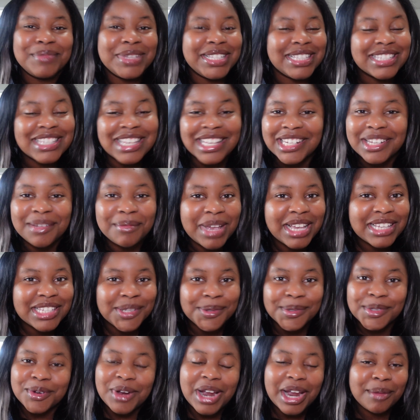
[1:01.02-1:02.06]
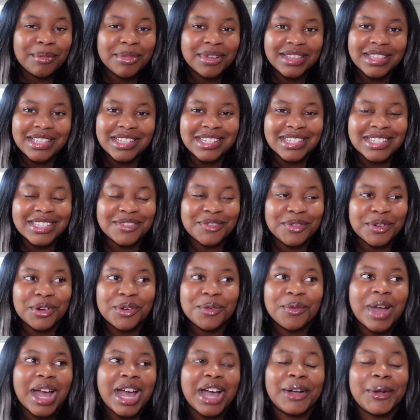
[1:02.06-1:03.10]
been telling my subscriber this for a
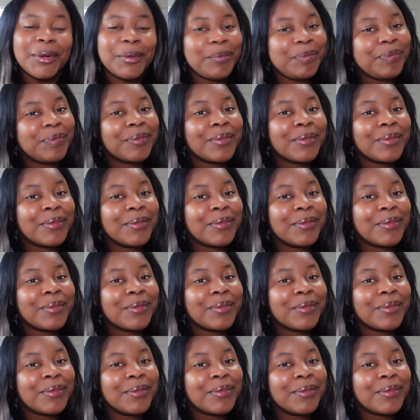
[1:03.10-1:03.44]
while,